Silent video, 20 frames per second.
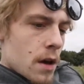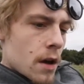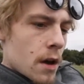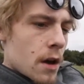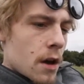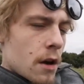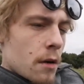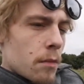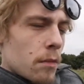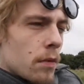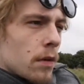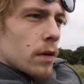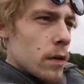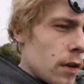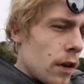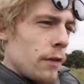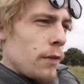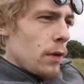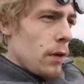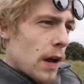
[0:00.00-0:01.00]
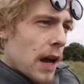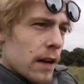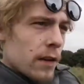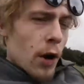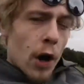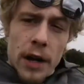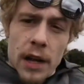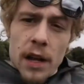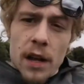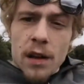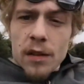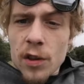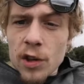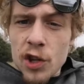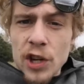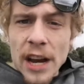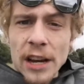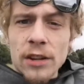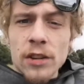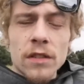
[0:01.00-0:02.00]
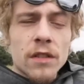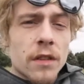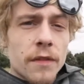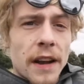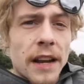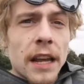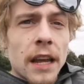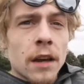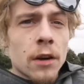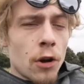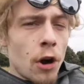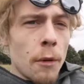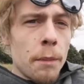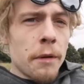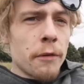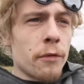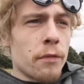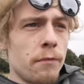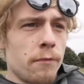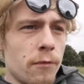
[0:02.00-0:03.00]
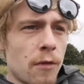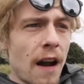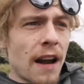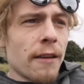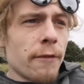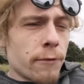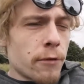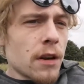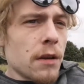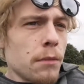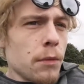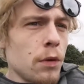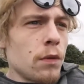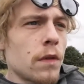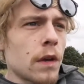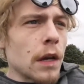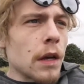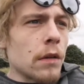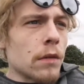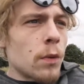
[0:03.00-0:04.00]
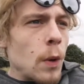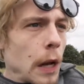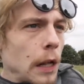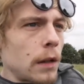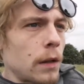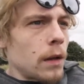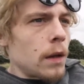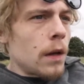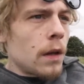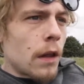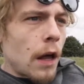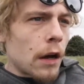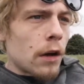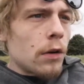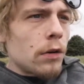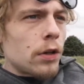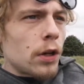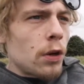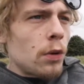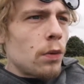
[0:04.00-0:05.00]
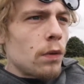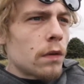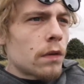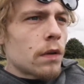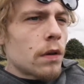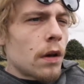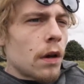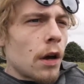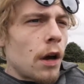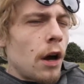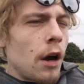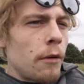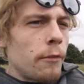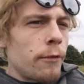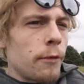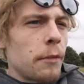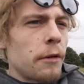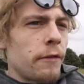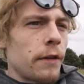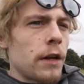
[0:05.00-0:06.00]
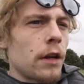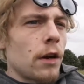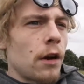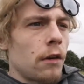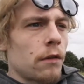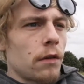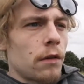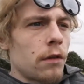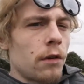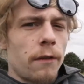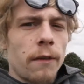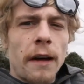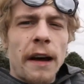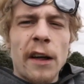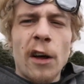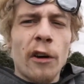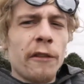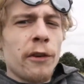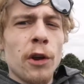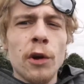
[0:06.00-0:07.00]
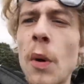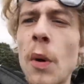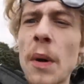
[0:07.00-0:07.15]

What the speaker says: So if you guys got any suggestions of any copyright free music as well that I could use for my videos and stuff like that,